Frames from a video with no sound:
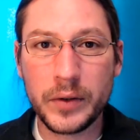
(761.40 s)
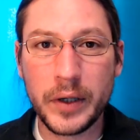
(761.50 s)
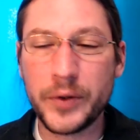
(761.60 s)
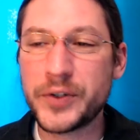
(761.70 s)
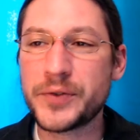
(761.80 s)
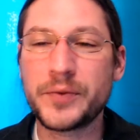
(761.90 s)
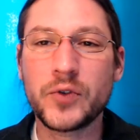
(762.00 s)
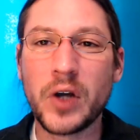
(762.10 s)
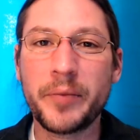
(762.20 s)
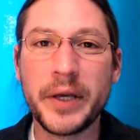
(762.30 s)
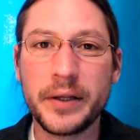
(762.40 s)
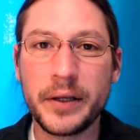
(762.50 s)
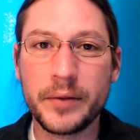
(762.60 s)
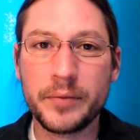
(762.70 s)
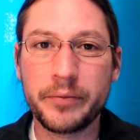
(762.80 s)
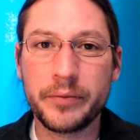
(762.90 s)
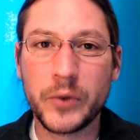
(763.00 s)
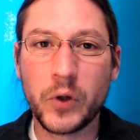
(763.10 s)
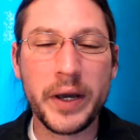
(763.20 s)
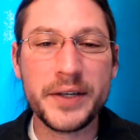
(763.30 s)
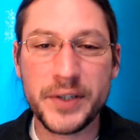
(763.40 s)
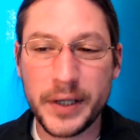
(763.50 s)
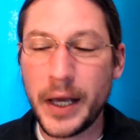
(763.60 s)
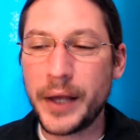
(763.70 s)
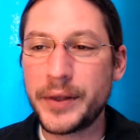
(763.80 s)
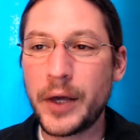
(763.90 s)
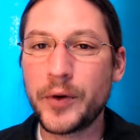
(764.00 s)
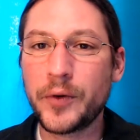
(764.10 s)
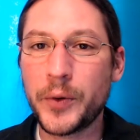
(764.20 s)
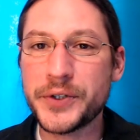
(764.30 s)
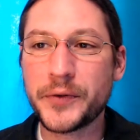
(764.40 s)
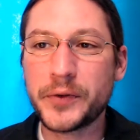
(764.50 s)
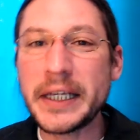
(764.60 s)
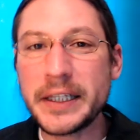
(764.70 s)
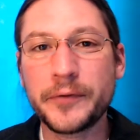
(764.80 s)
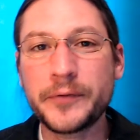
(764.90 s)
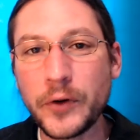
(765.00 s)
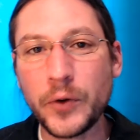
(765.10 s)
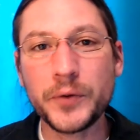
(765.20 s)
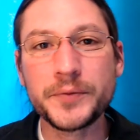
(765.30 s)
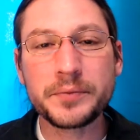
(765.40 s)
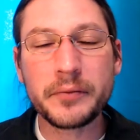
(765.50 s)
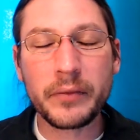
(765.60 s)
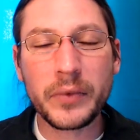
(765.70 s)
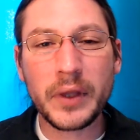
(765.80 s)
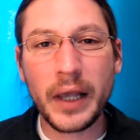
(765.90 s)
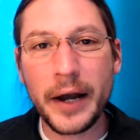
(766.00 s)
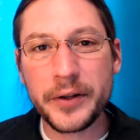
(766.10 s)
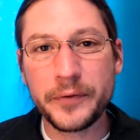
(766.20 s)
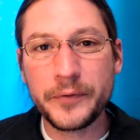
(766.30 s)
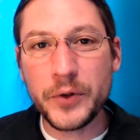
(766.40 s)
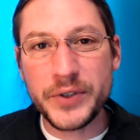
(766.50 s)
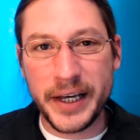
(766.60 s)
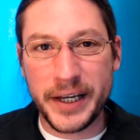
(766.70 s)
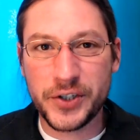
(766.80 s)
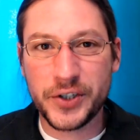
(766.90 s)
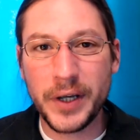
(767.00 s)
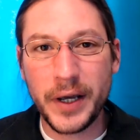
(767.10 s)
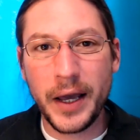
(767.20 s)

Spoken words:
just drive me crazy. They would always fling the food out of the food dish.